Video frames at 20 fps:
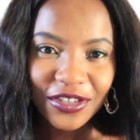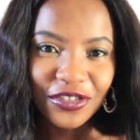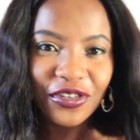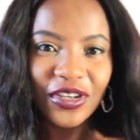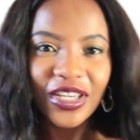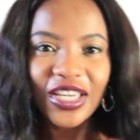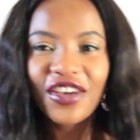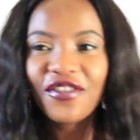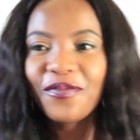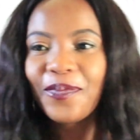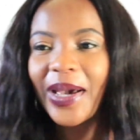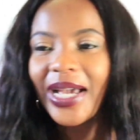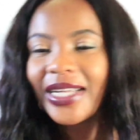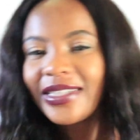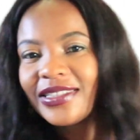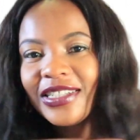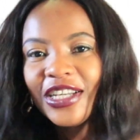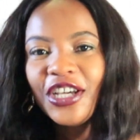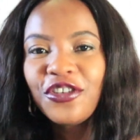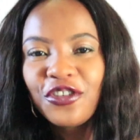You give
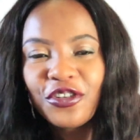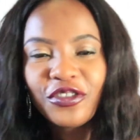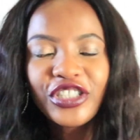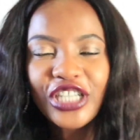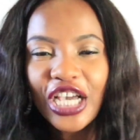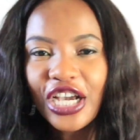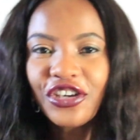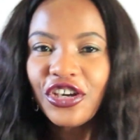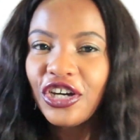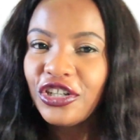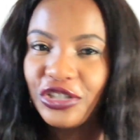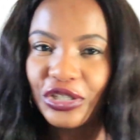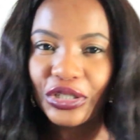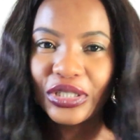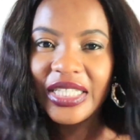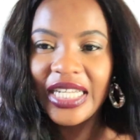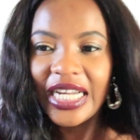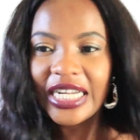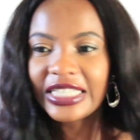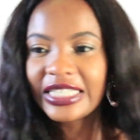birth, you check your
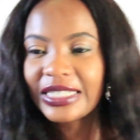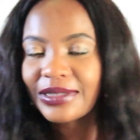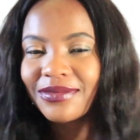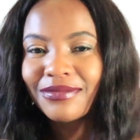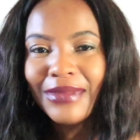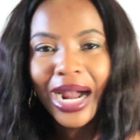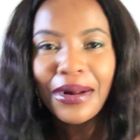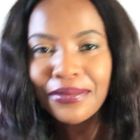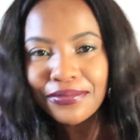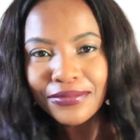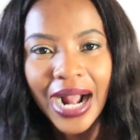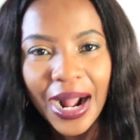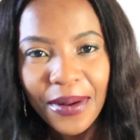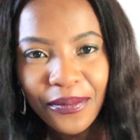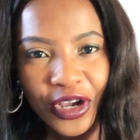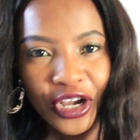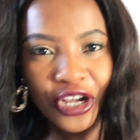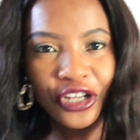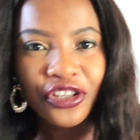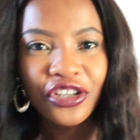due date, pam,
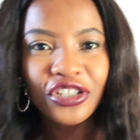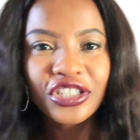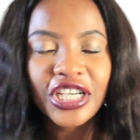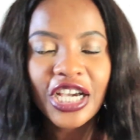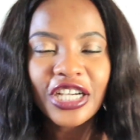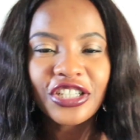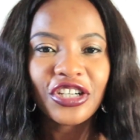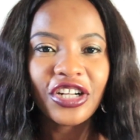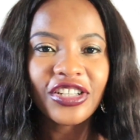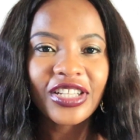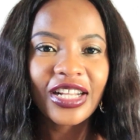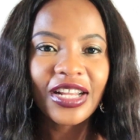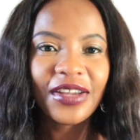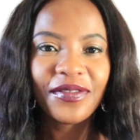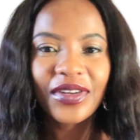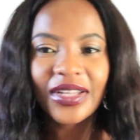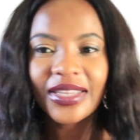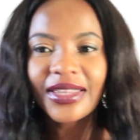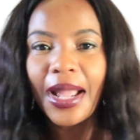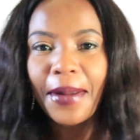pam. You check your
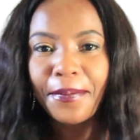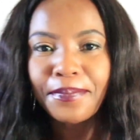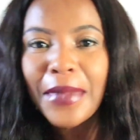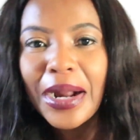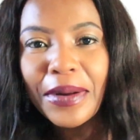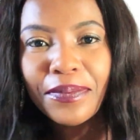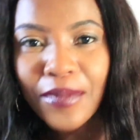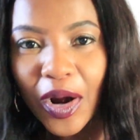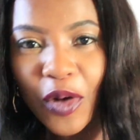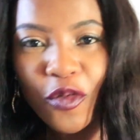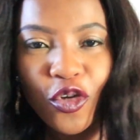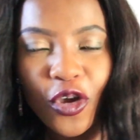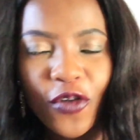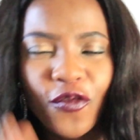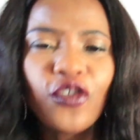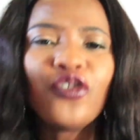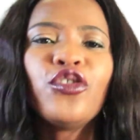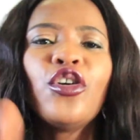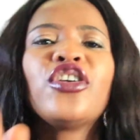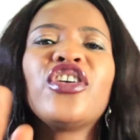delivery time, pam, pam. You
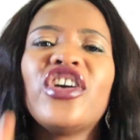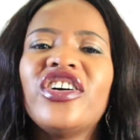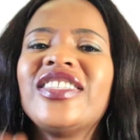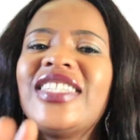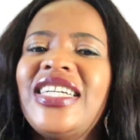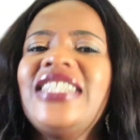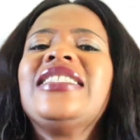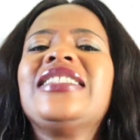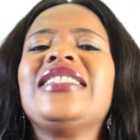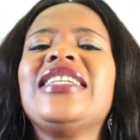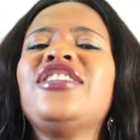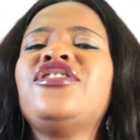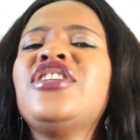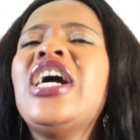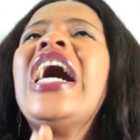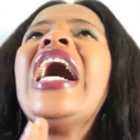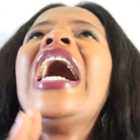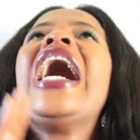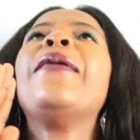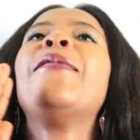even know your date set.
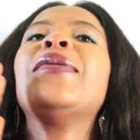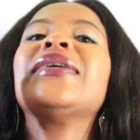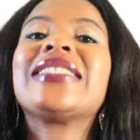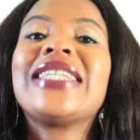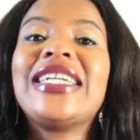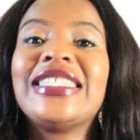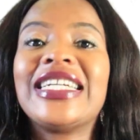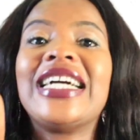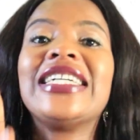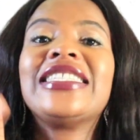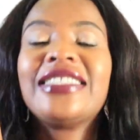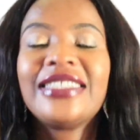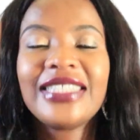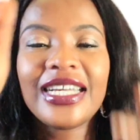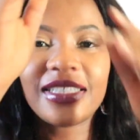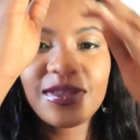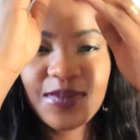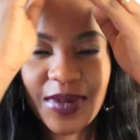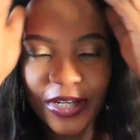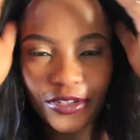And once I
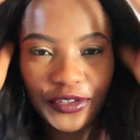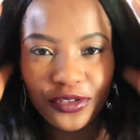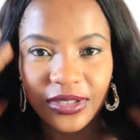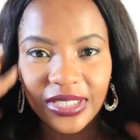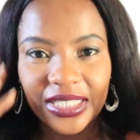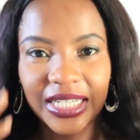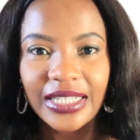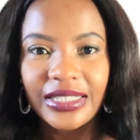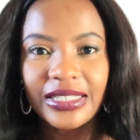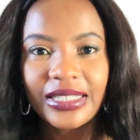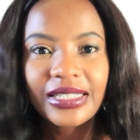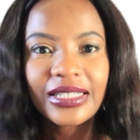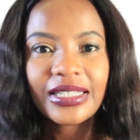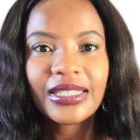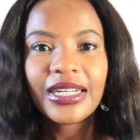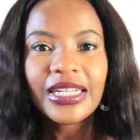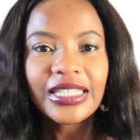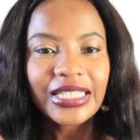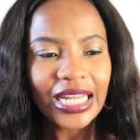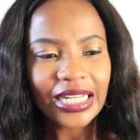set my due date,
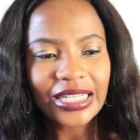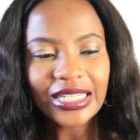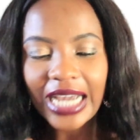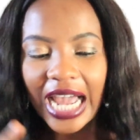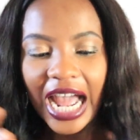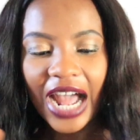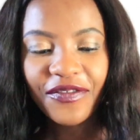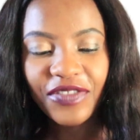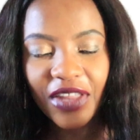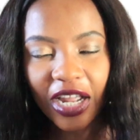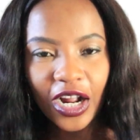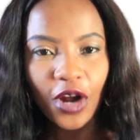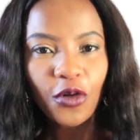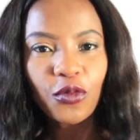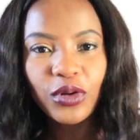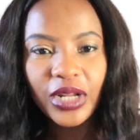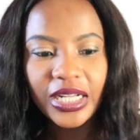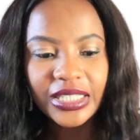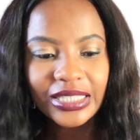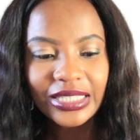like after
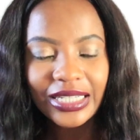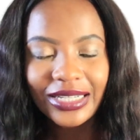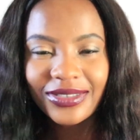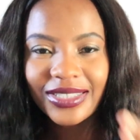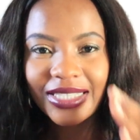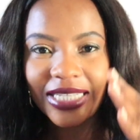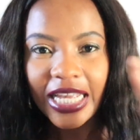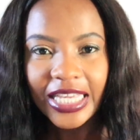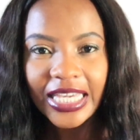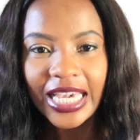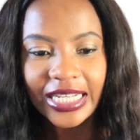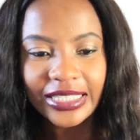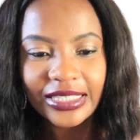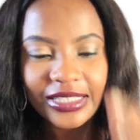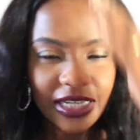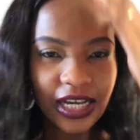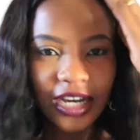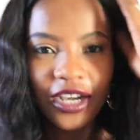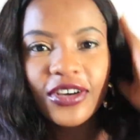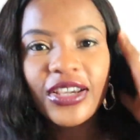calculating, I'll say
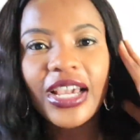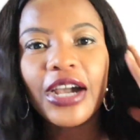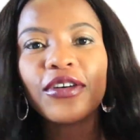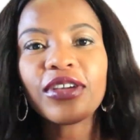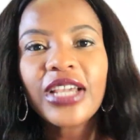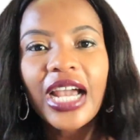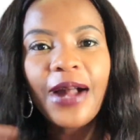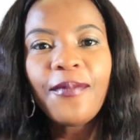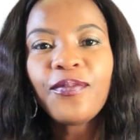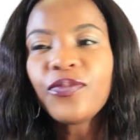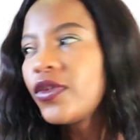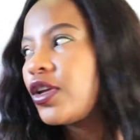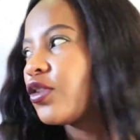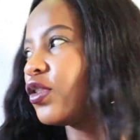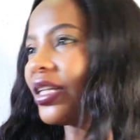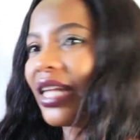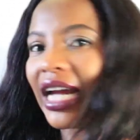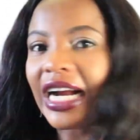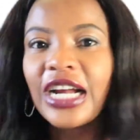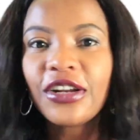yes. Oh yeah,
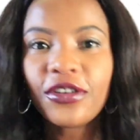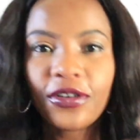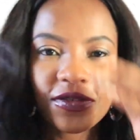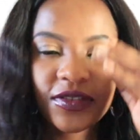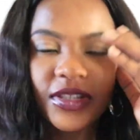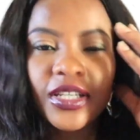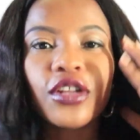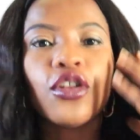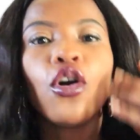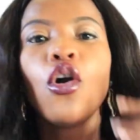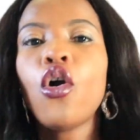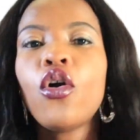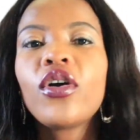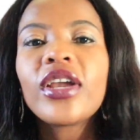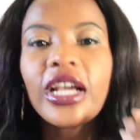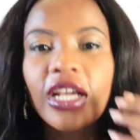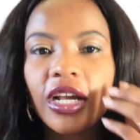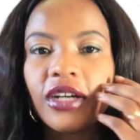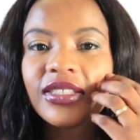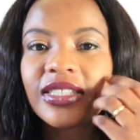you know that kind of thing. Oh
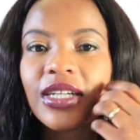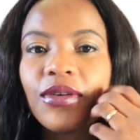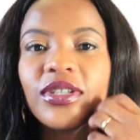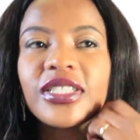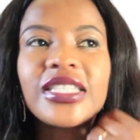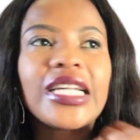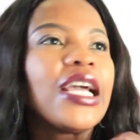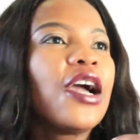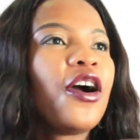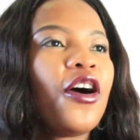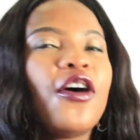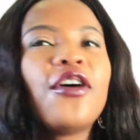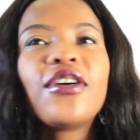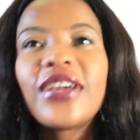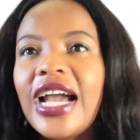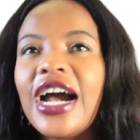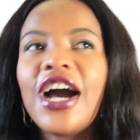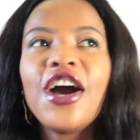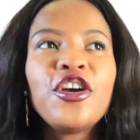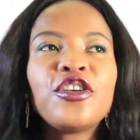yeah, you start with it. Oh
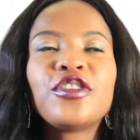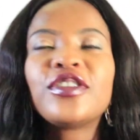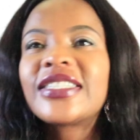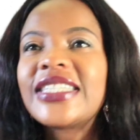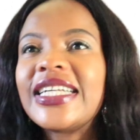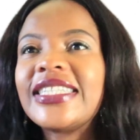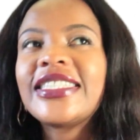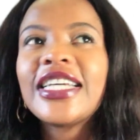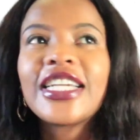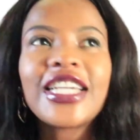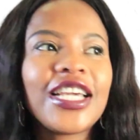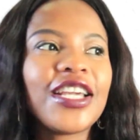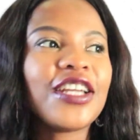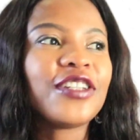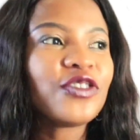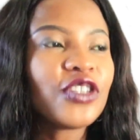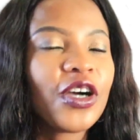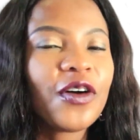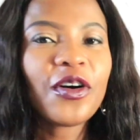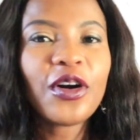yeah, you start
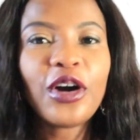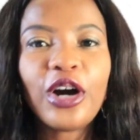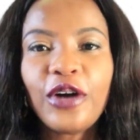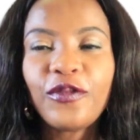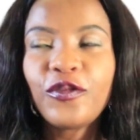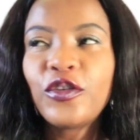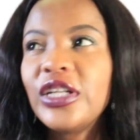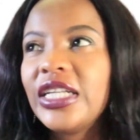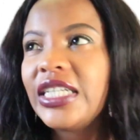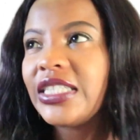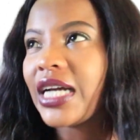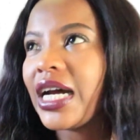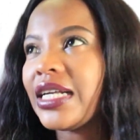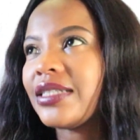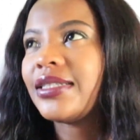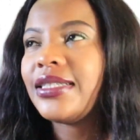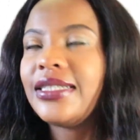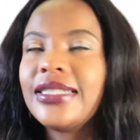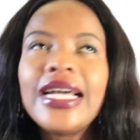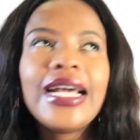taking folic
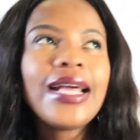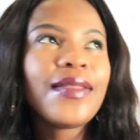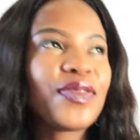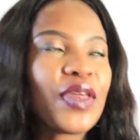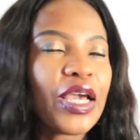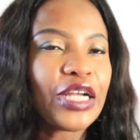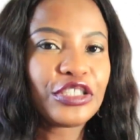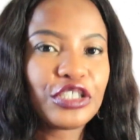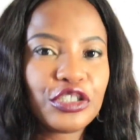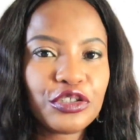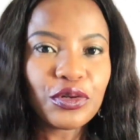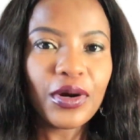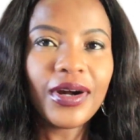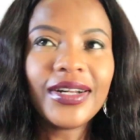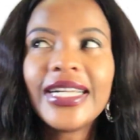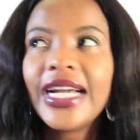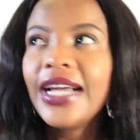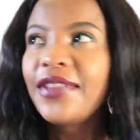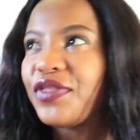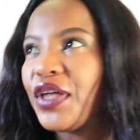acid. Take this
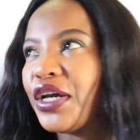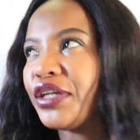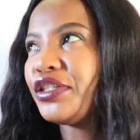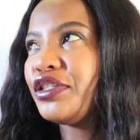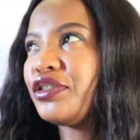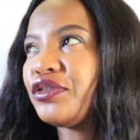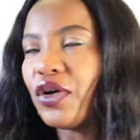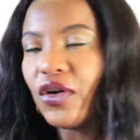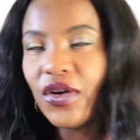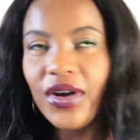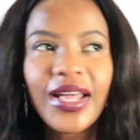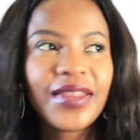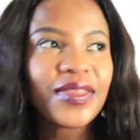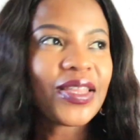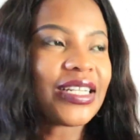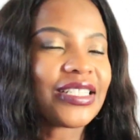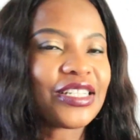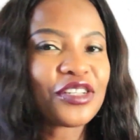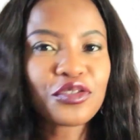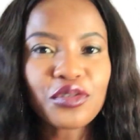one, take this one,
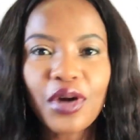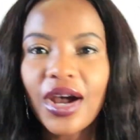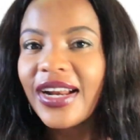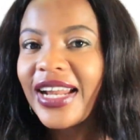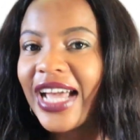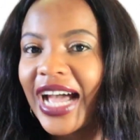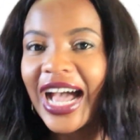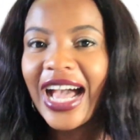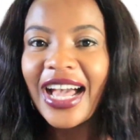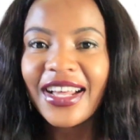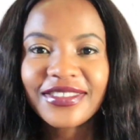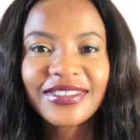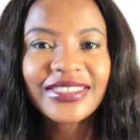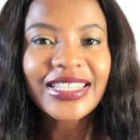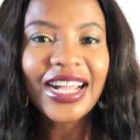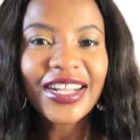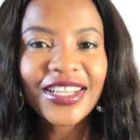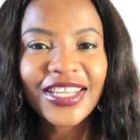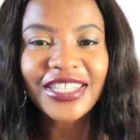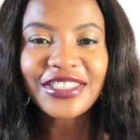take this one, and
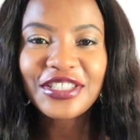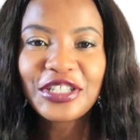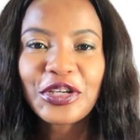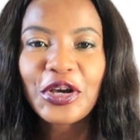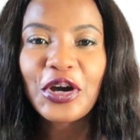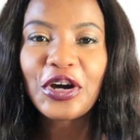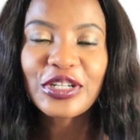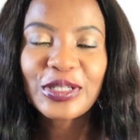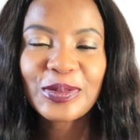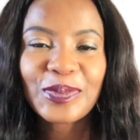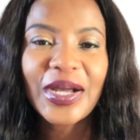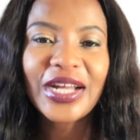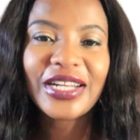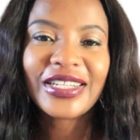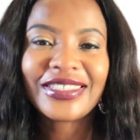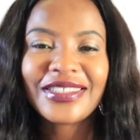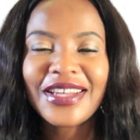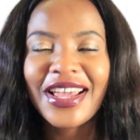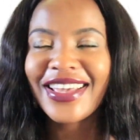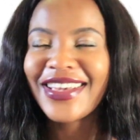start getting your
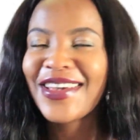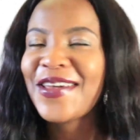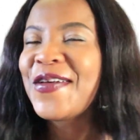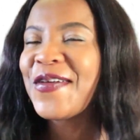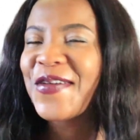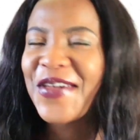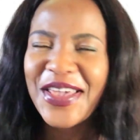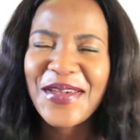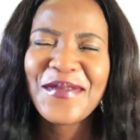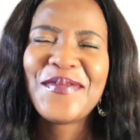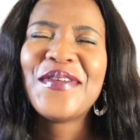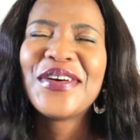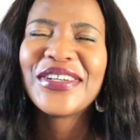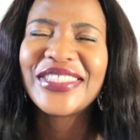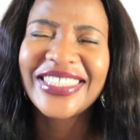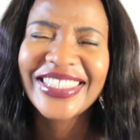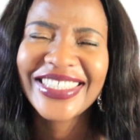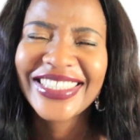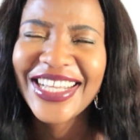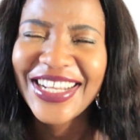husband
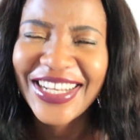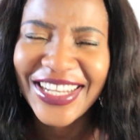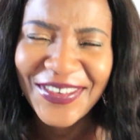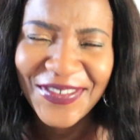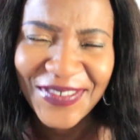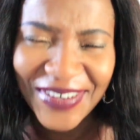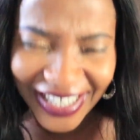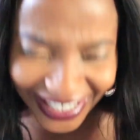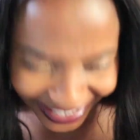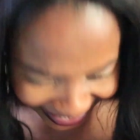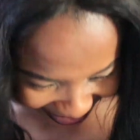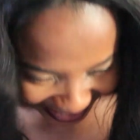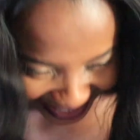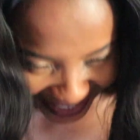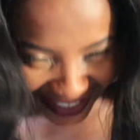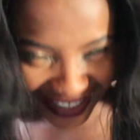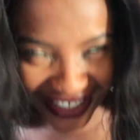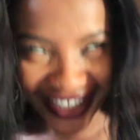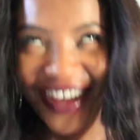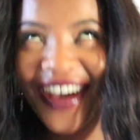emotionally ready.
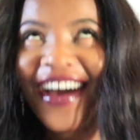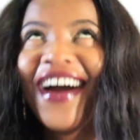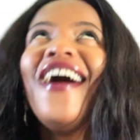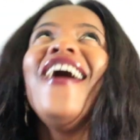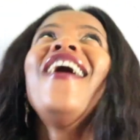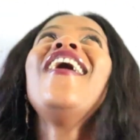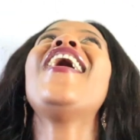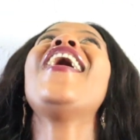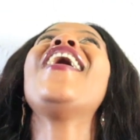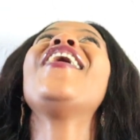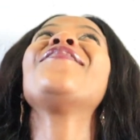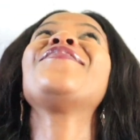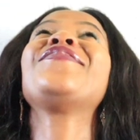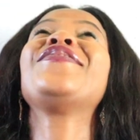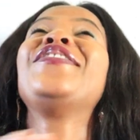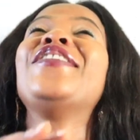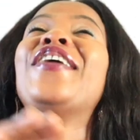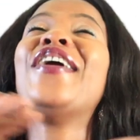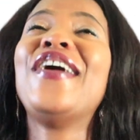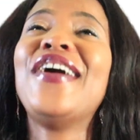
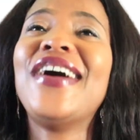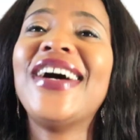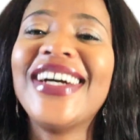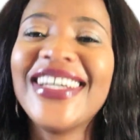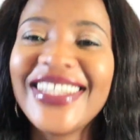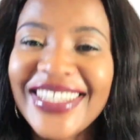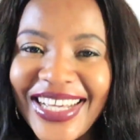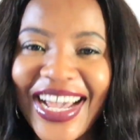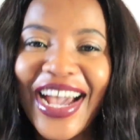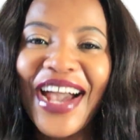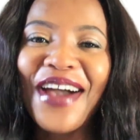I'm done.